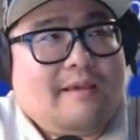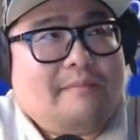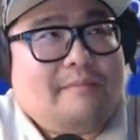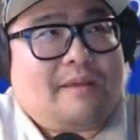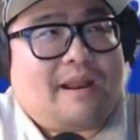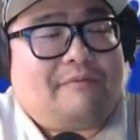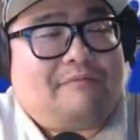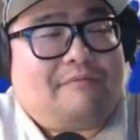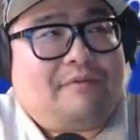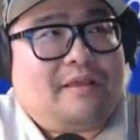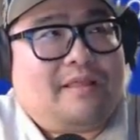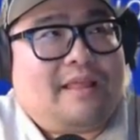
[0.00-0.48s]

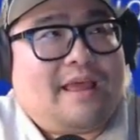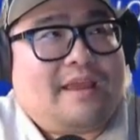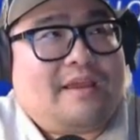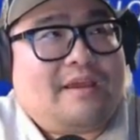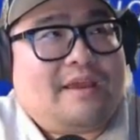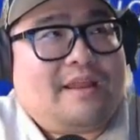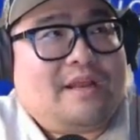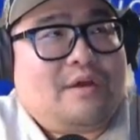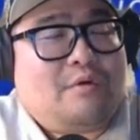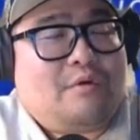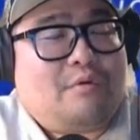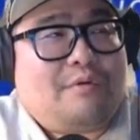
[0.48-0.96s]
but I feel
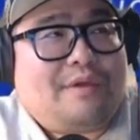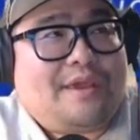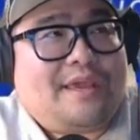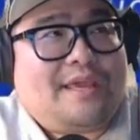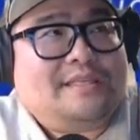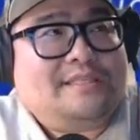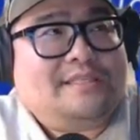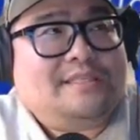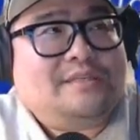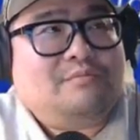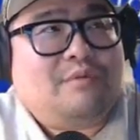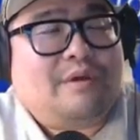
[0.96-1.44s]
like in
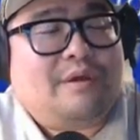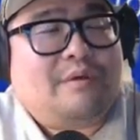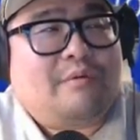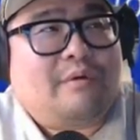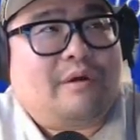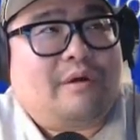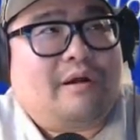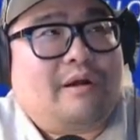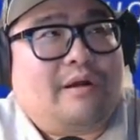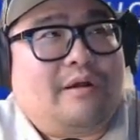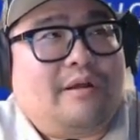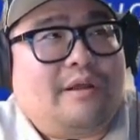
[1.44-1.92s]
Queens, we
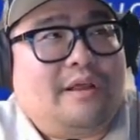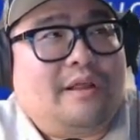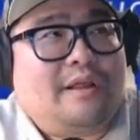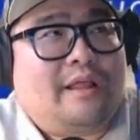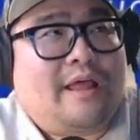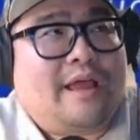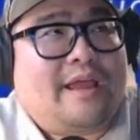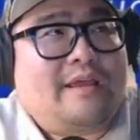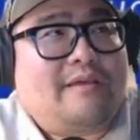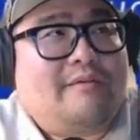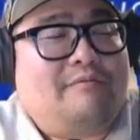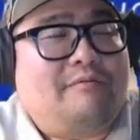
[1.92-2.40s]
were,
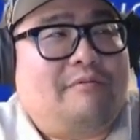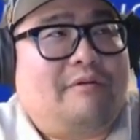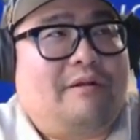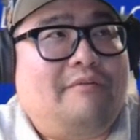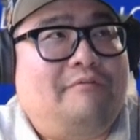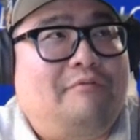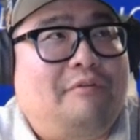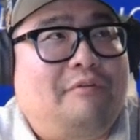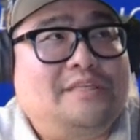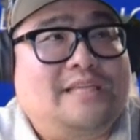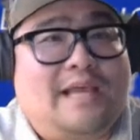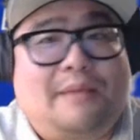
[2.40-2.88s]
like, for
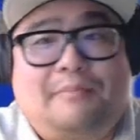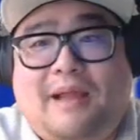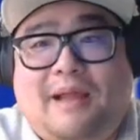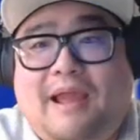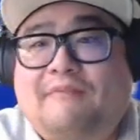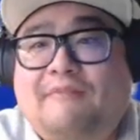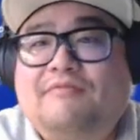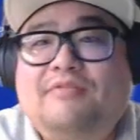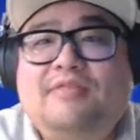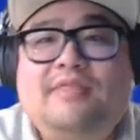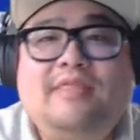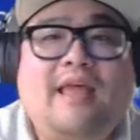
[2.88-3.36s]
example,
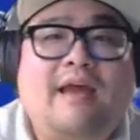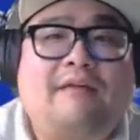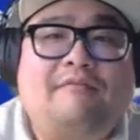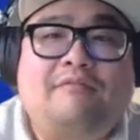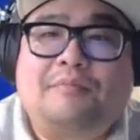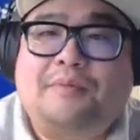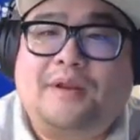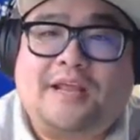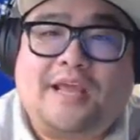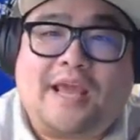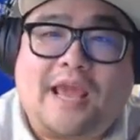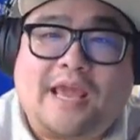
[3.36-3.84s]
I've
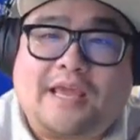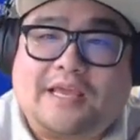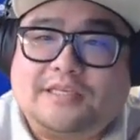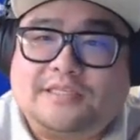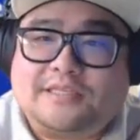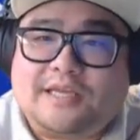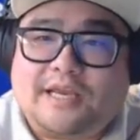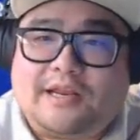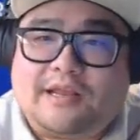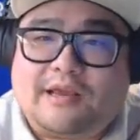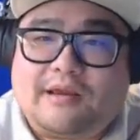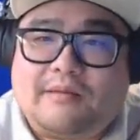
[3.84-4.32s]
never been to Yankee
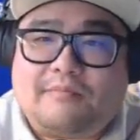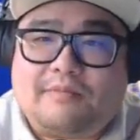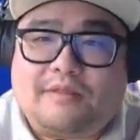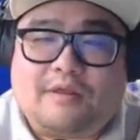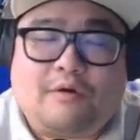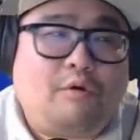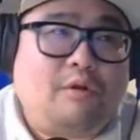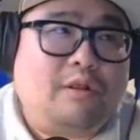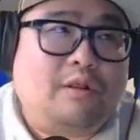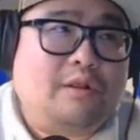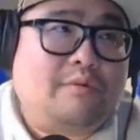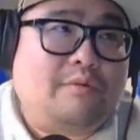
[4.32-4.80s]
Stadium,
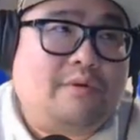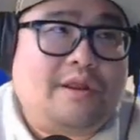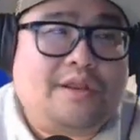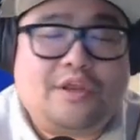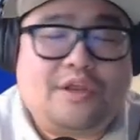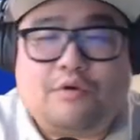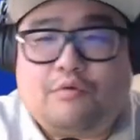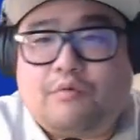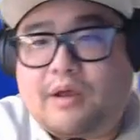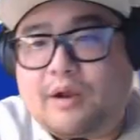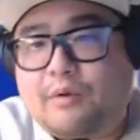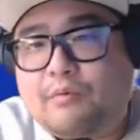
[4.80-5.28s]
the old one,
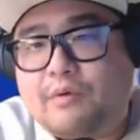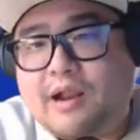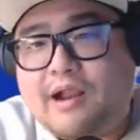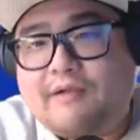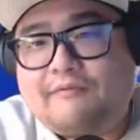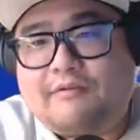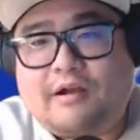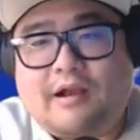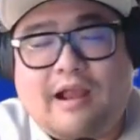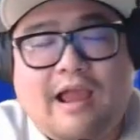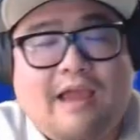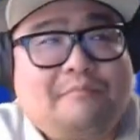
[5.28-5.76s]
new one,
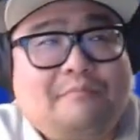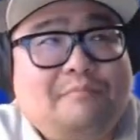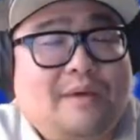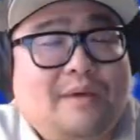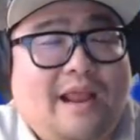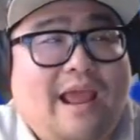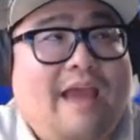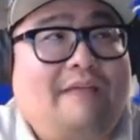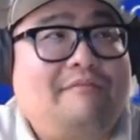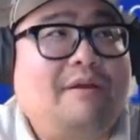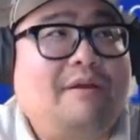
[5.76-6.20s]
whatever. But have I